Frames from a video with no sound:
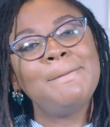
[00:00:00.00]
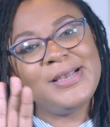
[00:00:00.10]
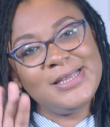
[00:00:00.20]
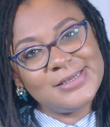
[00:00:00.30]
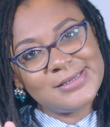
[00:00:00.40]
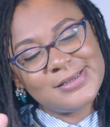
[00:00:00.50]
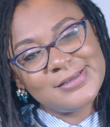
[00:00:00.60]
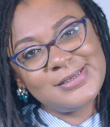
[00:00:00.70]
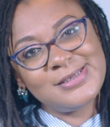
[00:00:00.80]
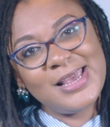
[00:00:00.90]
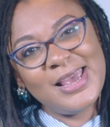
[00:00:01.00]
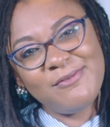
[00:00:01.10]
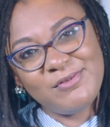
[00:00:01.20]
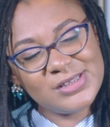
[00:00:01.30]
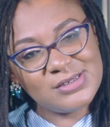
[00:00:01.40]
please
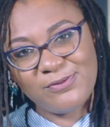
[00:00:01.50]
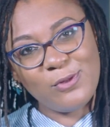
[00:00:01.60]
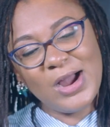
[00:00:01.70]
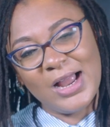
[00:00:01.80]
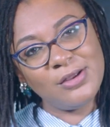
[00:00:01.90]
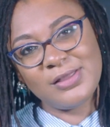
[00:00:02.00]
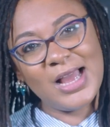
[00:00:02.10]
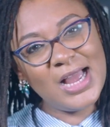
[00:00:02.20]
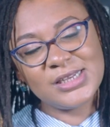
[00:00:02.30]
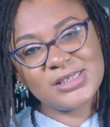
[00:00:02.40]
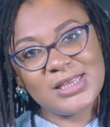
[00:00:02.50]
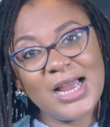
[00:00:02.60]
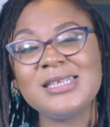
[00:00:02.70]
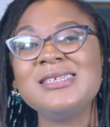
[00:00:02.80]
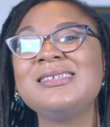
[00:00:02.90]
save it for another
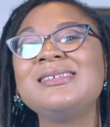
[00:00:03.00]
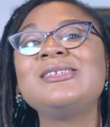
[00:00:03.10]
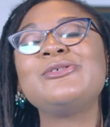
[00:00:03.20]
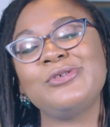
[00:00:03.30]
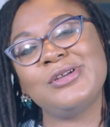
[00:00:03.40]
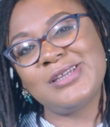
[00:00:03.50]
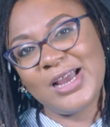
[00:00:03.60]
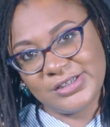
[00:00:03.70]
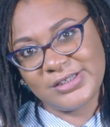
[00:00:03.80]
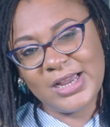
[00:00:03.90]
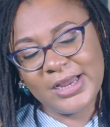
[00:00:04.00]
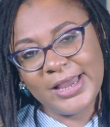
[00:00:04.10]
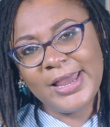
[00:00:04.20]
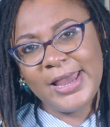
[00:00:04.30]
hashtag. This is serious hashtag.